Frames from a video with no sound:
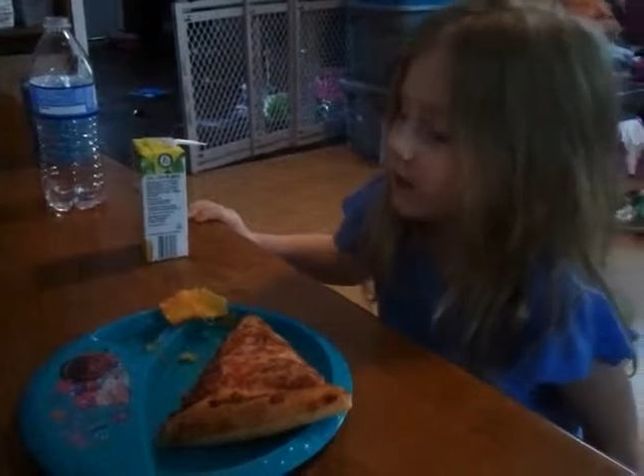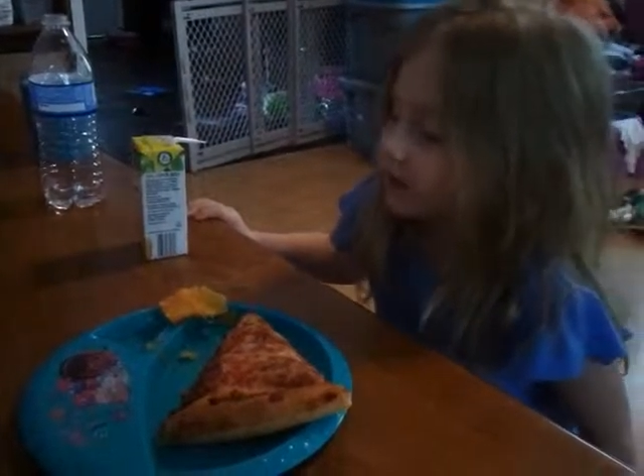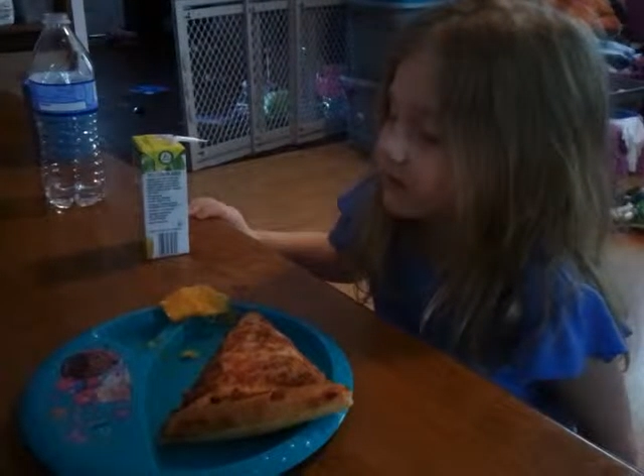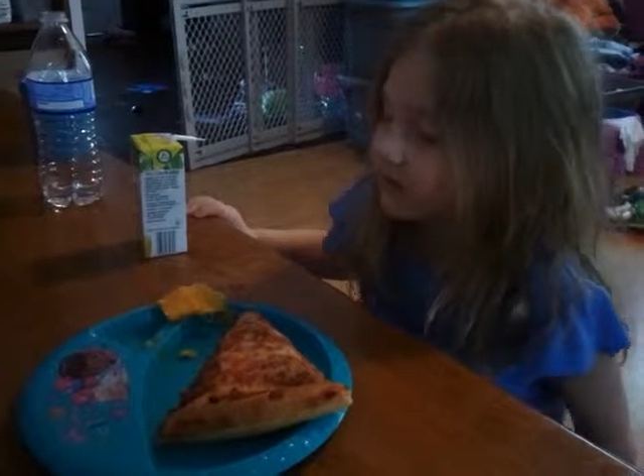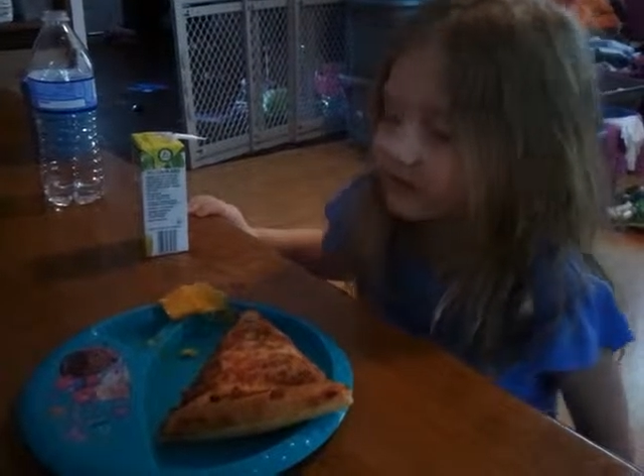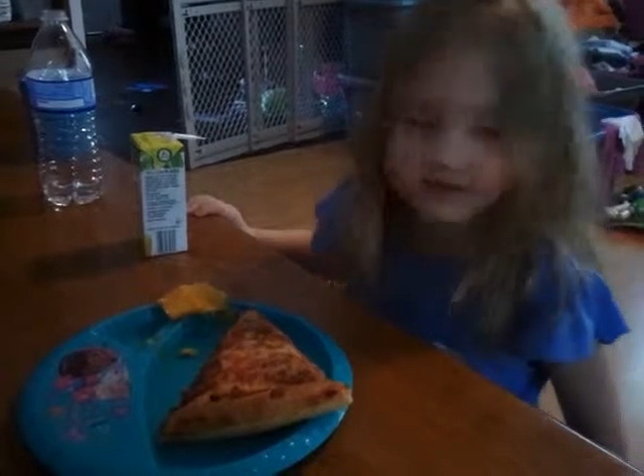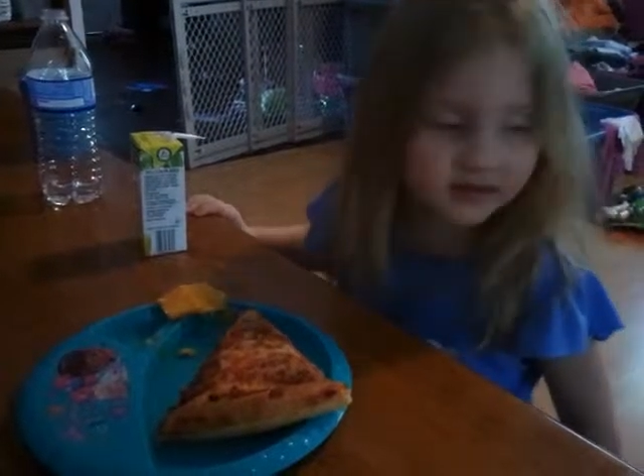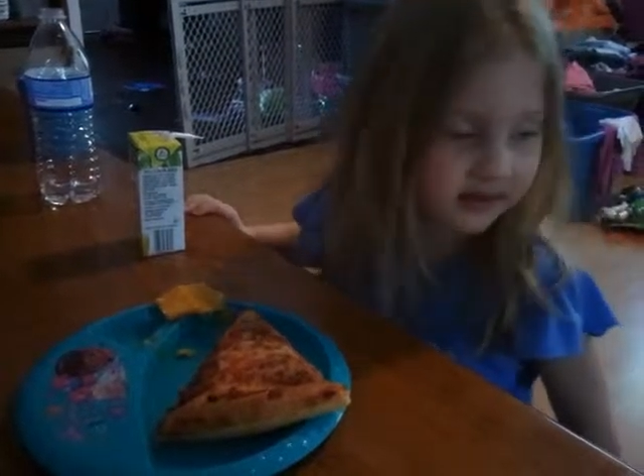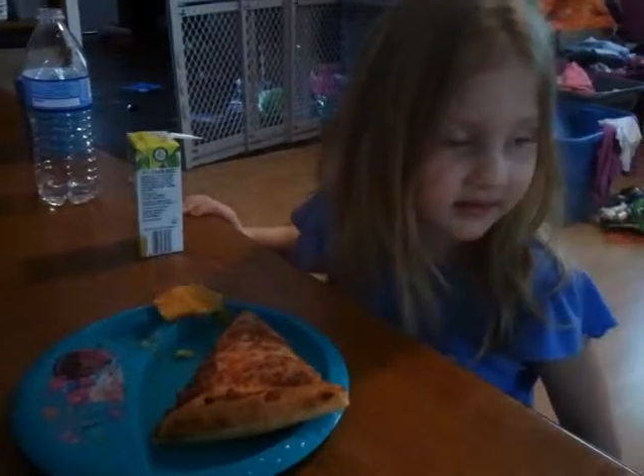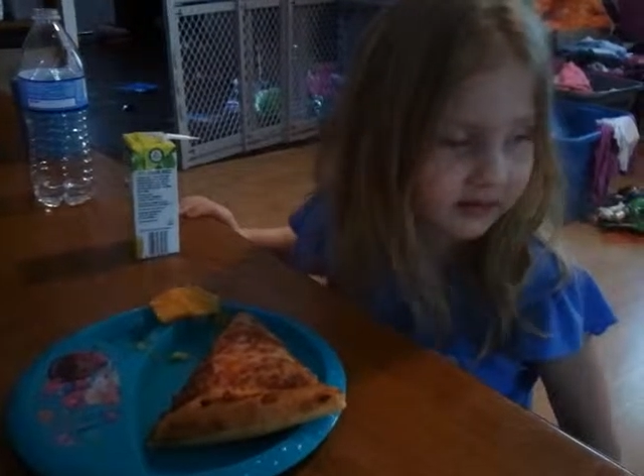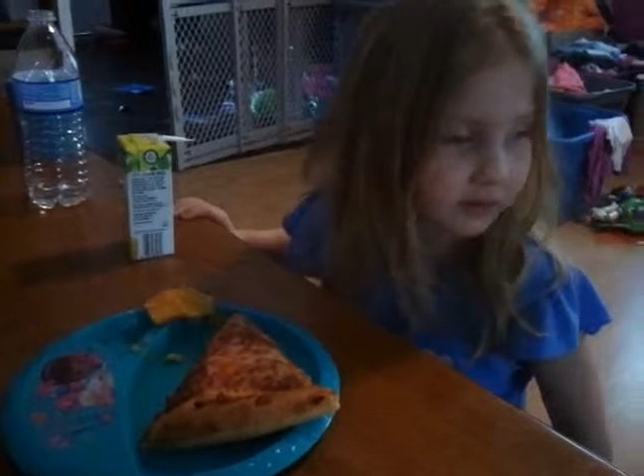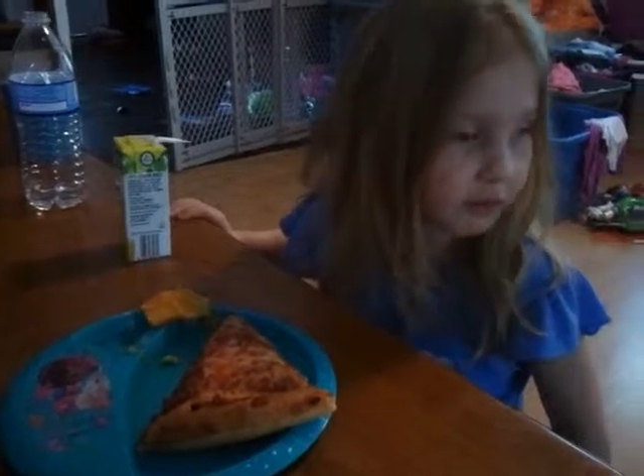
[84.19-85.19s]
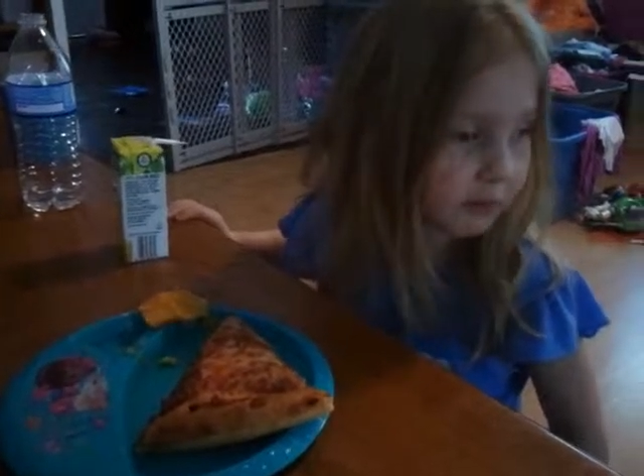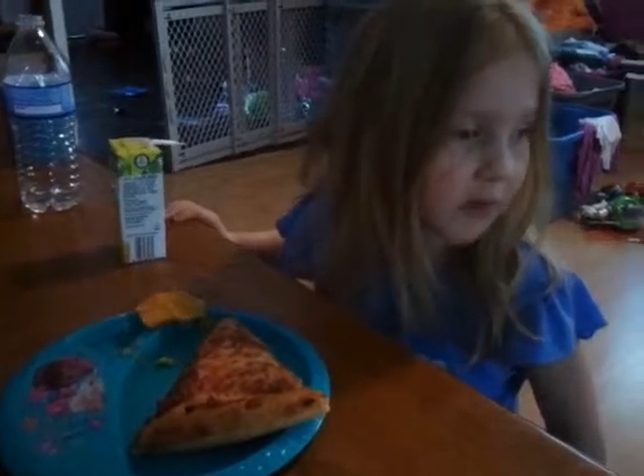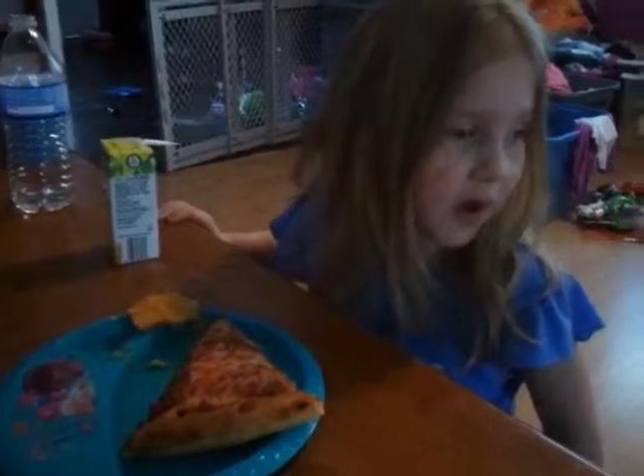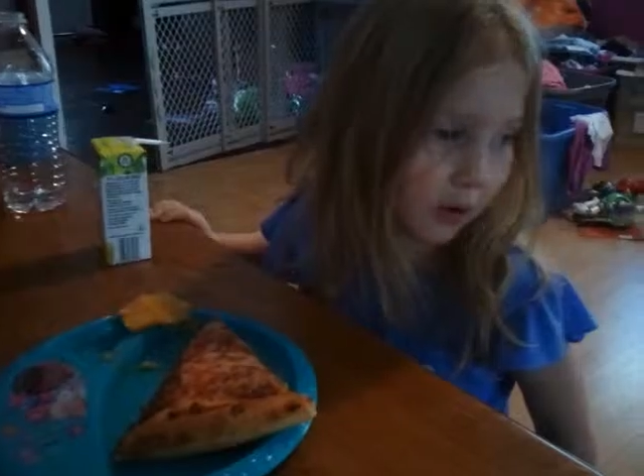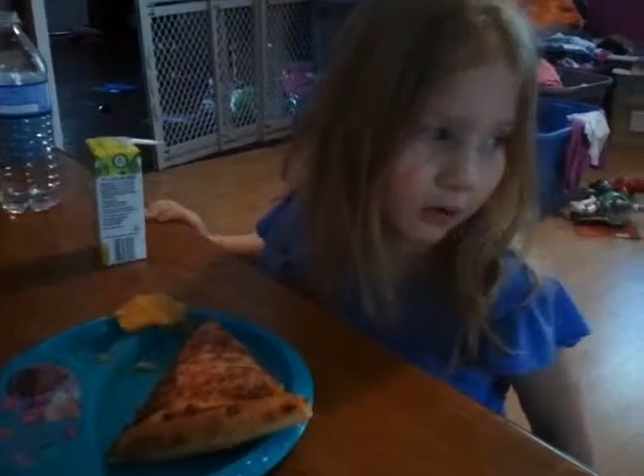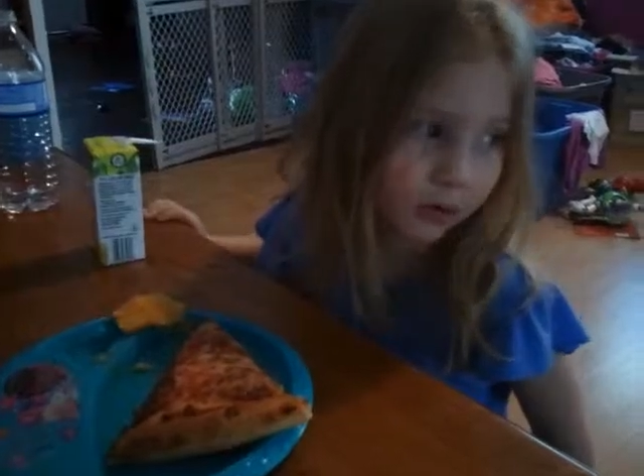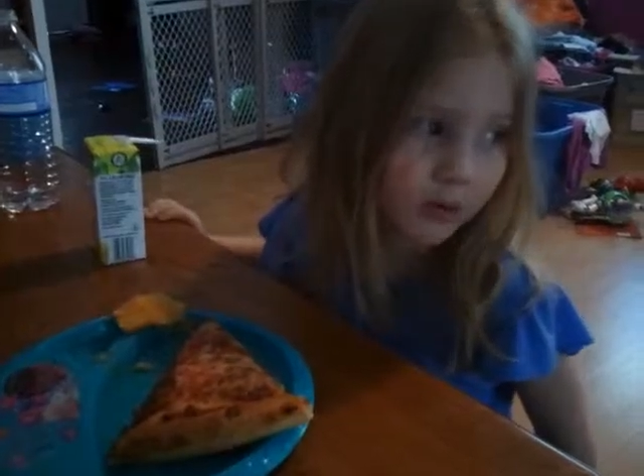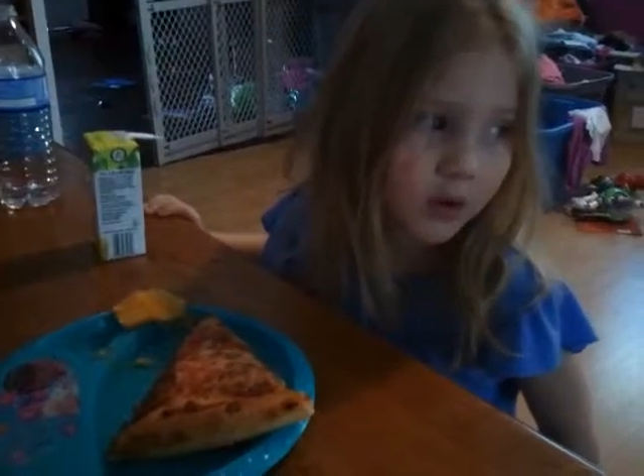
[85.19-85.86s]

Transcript: See, cheese don't melt.